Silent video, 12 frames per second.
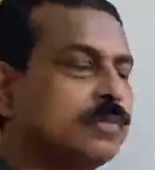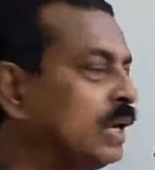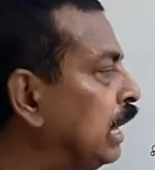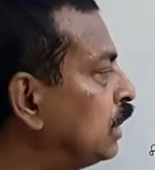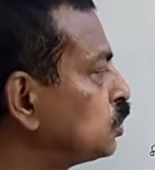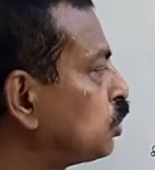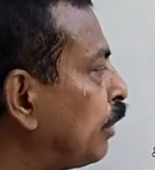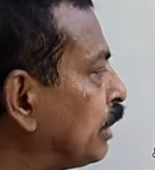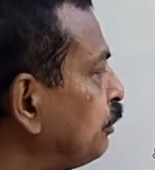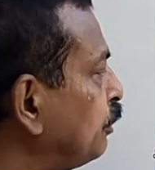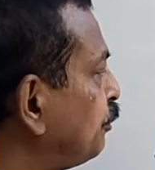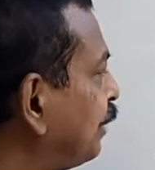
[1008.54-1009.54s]
we find,
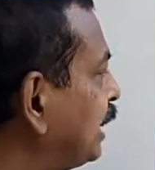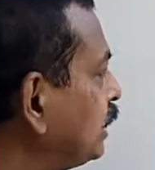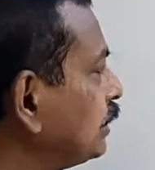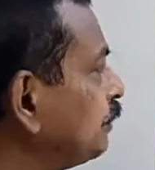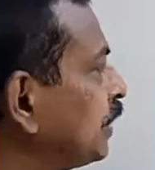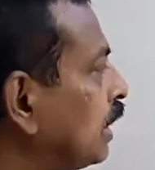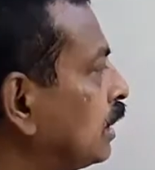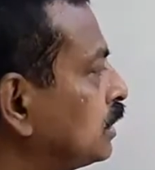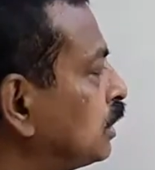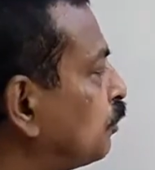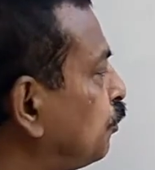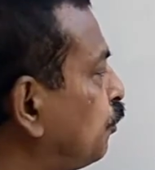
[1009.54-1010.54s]
the force
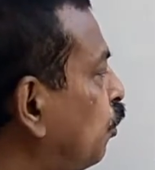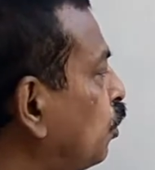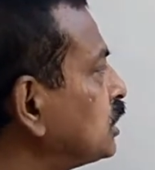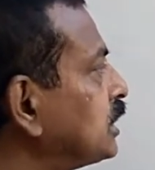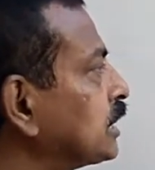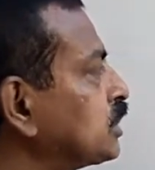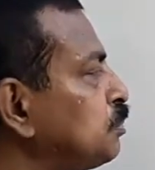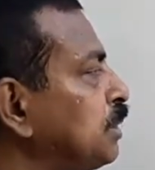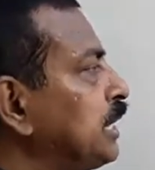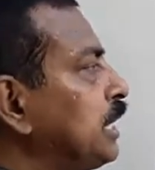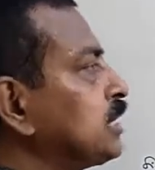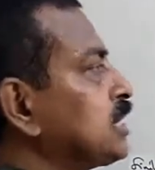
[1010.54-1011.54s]
experienced
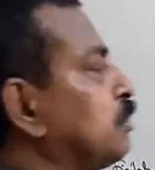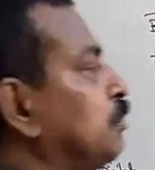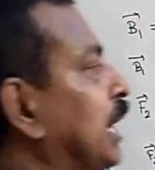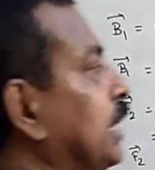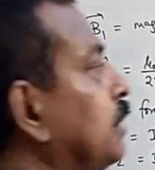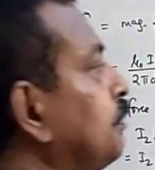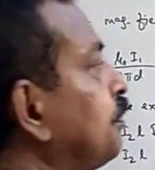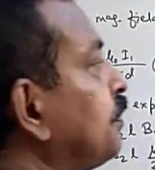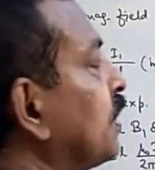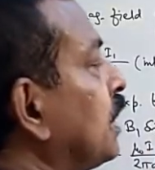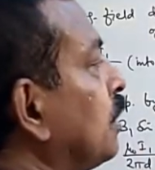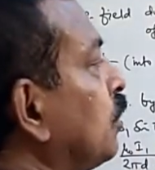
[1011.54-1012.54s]
by
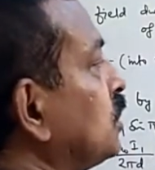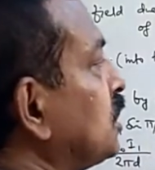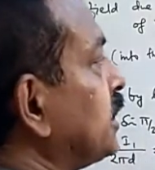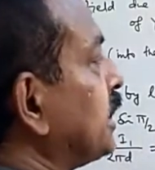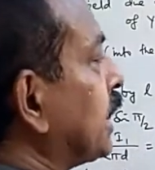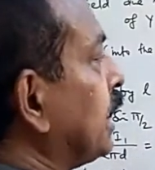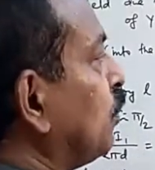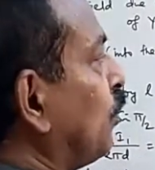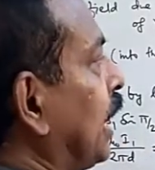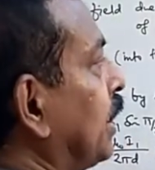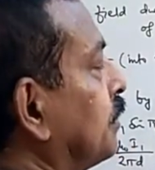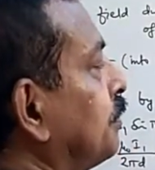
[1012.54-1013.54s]
second wire
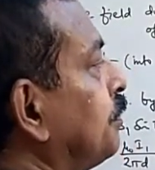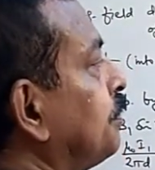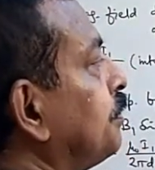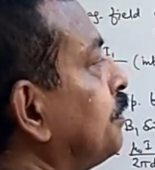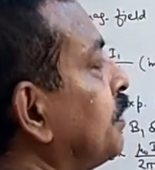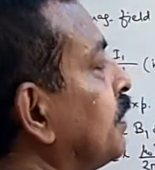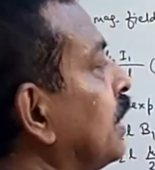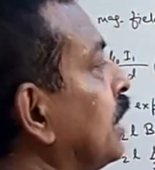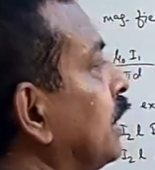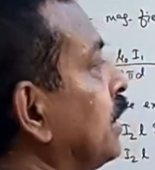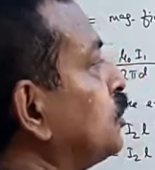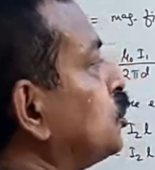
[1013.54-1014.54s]
is towards
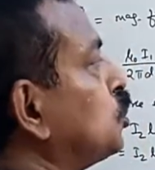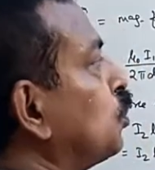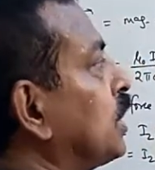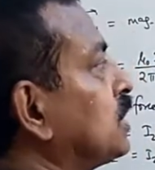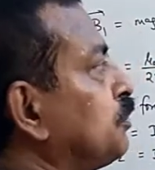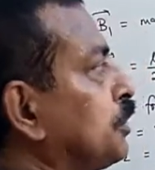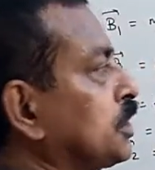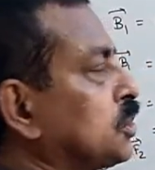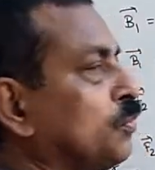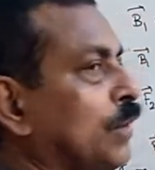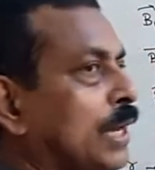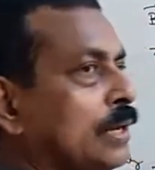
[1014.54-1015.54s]
first wire,
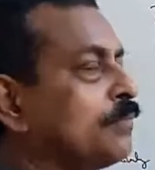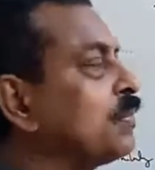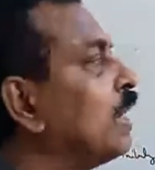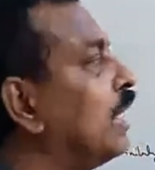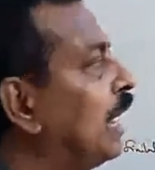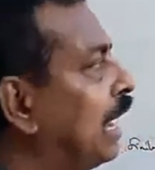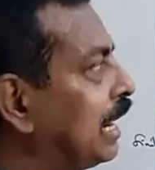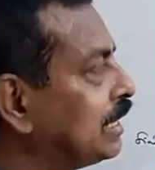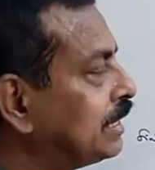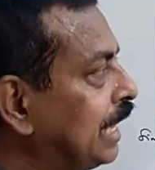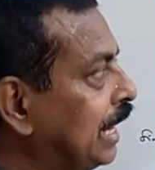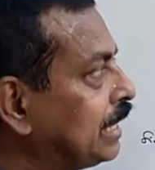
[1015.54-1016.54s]
and that
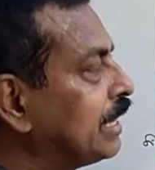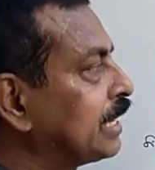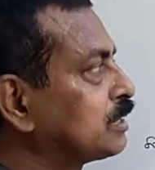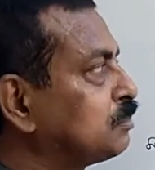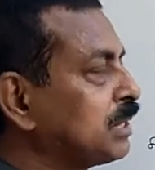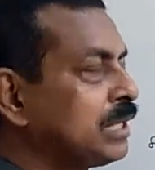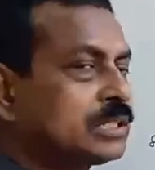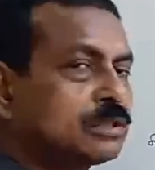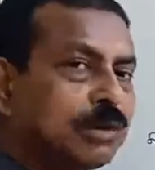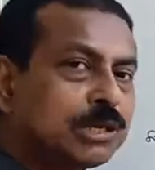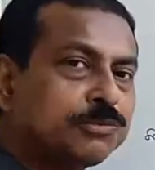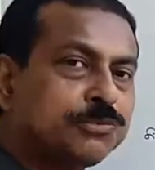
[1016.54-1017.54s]
experienced by first
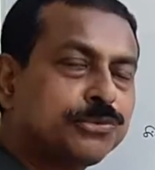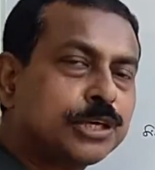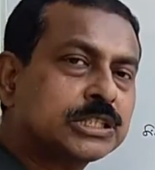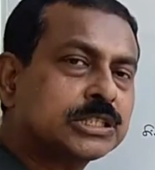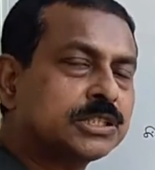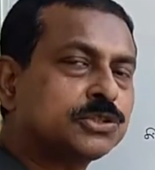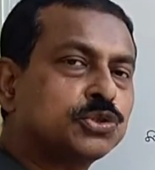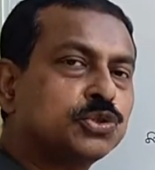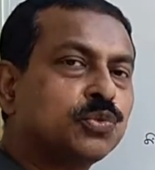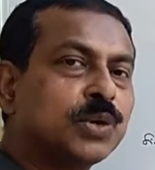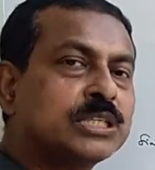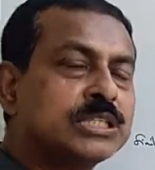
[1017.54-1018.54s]
is towards
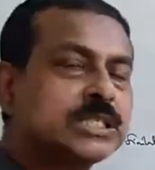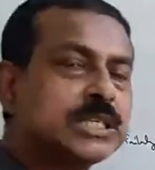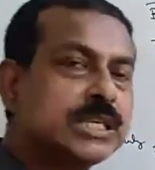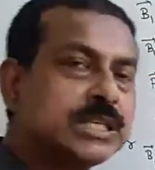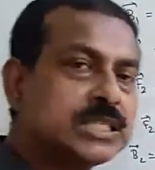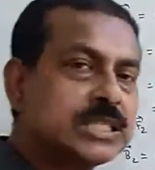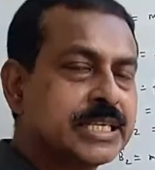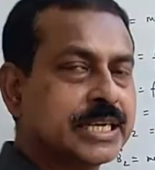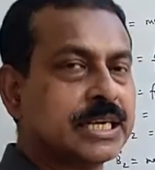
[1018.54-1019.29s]
second wire.